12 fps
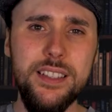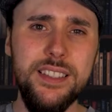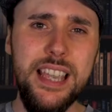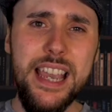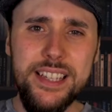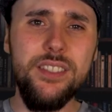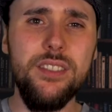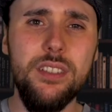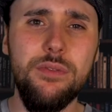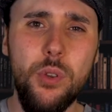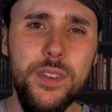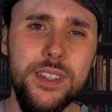taste
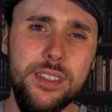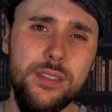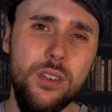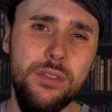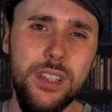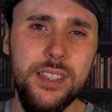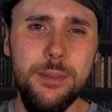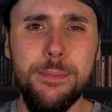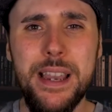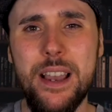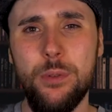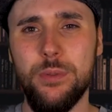of what this novel is
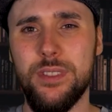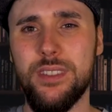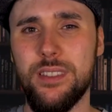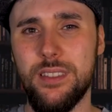about.